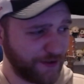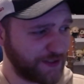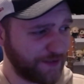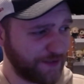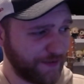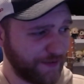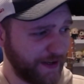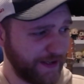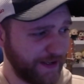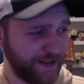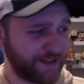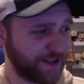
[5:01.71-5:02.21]

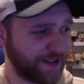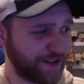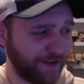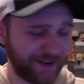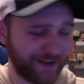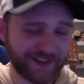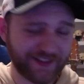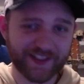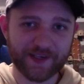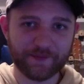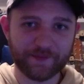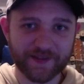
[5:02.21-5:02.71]
of 80s
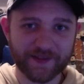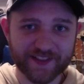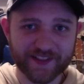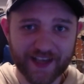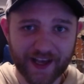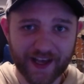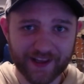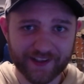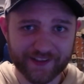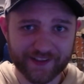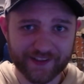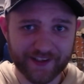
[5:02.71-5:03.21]
songs like
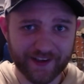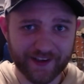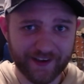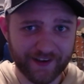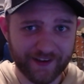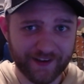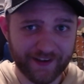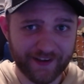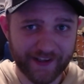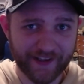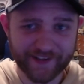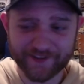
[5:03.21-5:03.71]

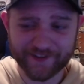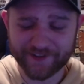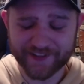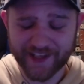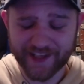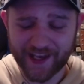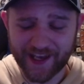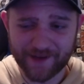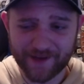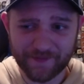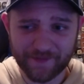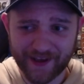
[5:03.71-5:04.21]
Metallica, Enter
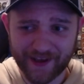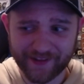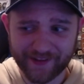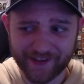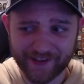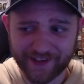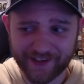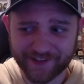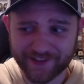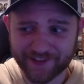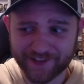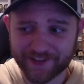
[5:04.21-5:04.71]
Sandman,
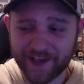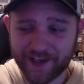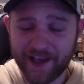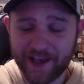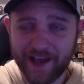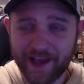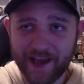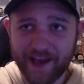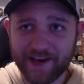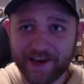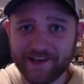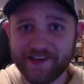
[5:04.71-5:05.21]
that just
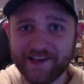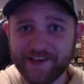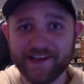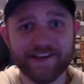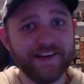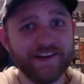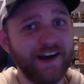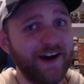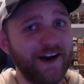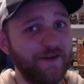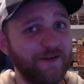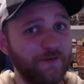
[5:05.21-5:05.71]

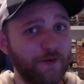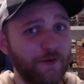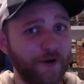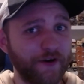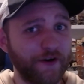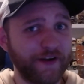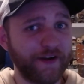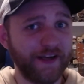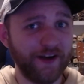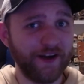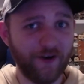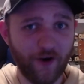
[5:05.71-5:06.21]
did not
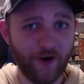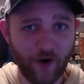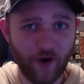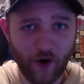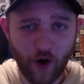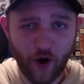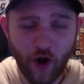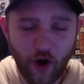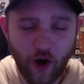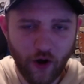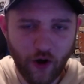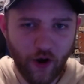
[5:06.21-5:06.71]
work at
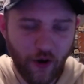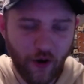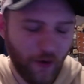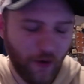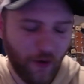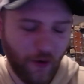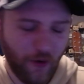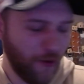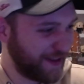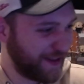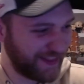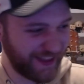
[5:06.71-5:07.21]

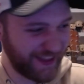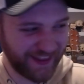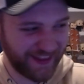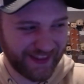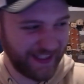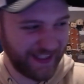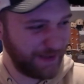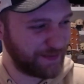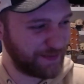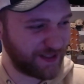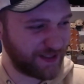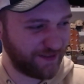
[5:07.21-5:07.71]
all with the
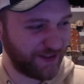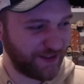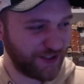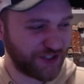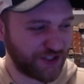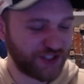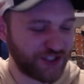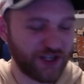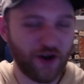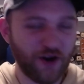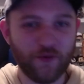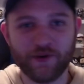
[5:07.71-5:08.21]
themes of
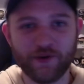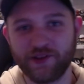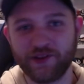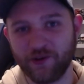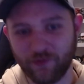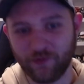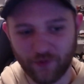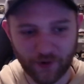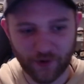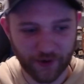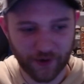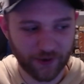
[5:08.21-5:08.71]
this show, with the
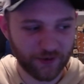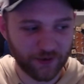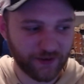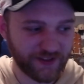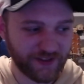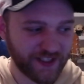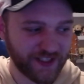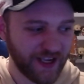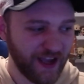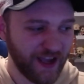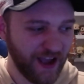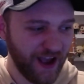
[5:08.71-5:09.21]

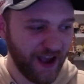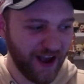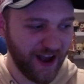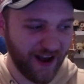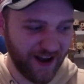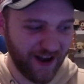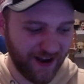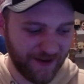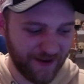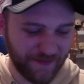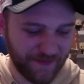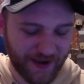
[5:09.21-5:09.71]
worlds.
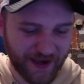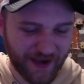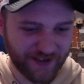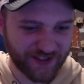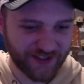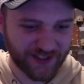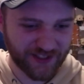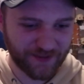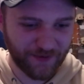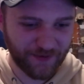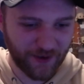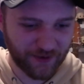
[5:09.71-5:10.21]
It
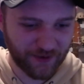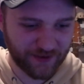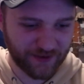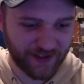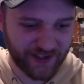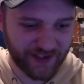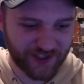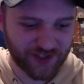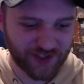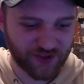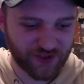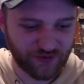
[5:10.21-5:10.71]
just felt
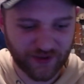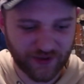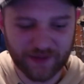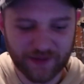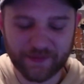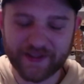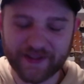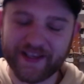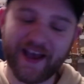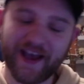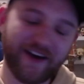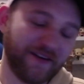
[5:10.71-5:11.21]

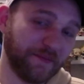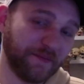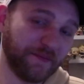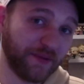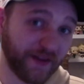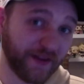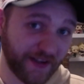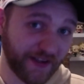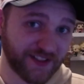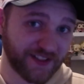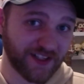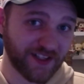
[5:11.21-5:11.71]
extremely out of
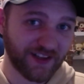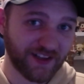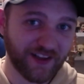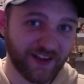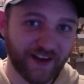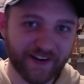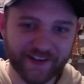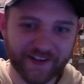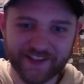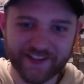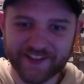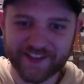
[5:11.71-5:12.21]
place a
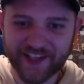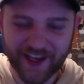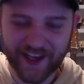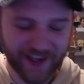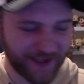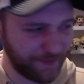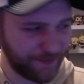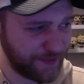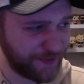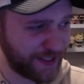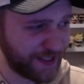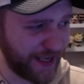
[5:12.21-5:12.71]
lot of the
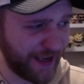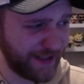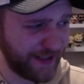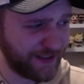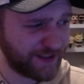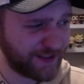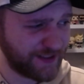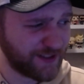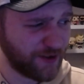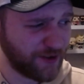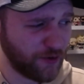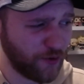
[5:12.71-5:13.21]
times,
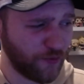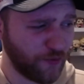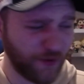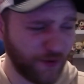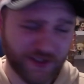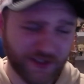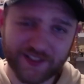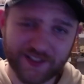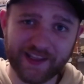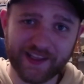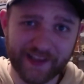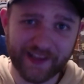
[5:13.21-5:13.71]
and so
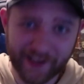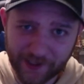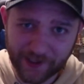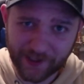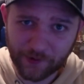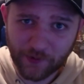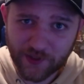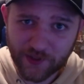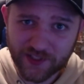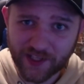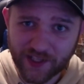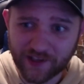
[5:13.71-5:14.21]
was the
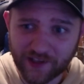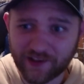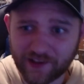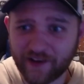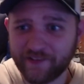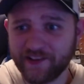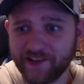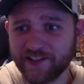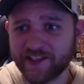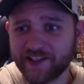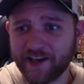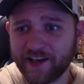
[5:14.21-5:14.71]
language that a lot
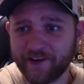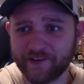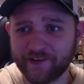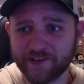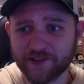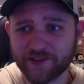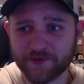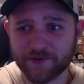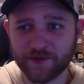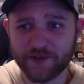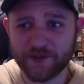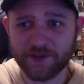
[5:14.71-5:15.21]
of these
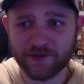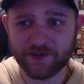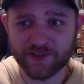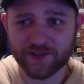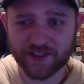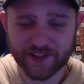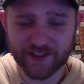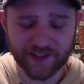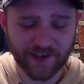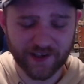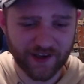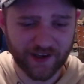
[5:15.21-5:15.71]
characters were
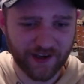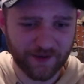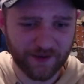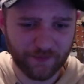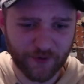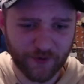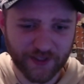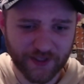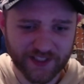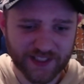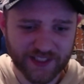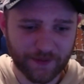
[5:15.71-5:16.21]
using.
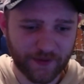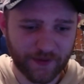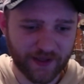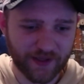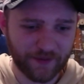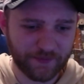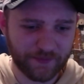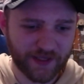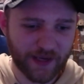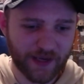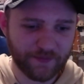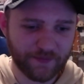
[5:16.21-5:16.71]
When some of
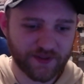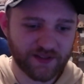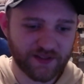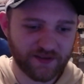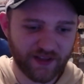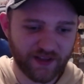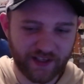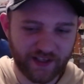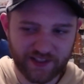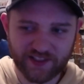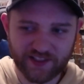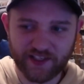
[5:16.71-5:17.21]
them kept
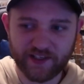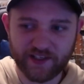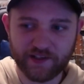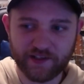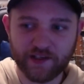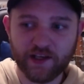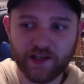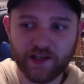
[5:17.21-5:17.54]
like saying